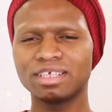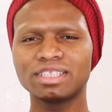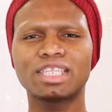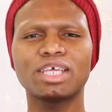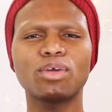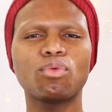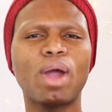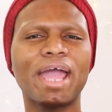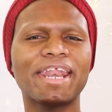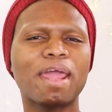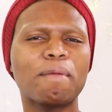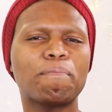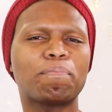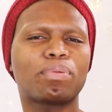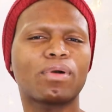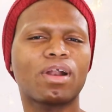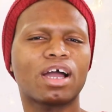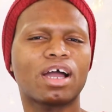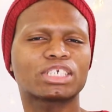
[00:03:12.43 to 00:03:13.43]
The way they
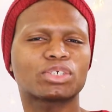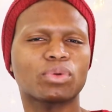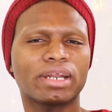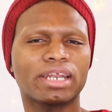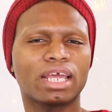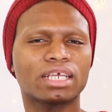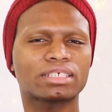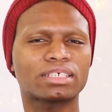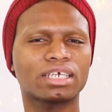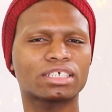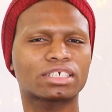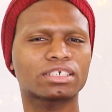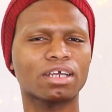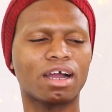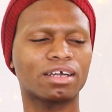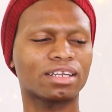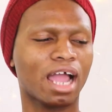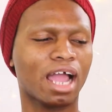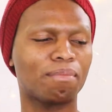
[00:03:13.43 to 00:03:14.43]
blush when they see each
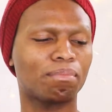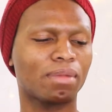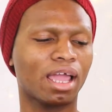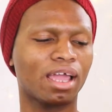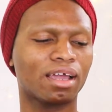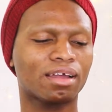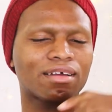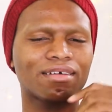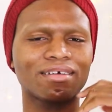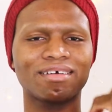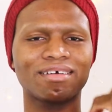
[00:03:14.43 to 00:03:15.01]
other, I'm like,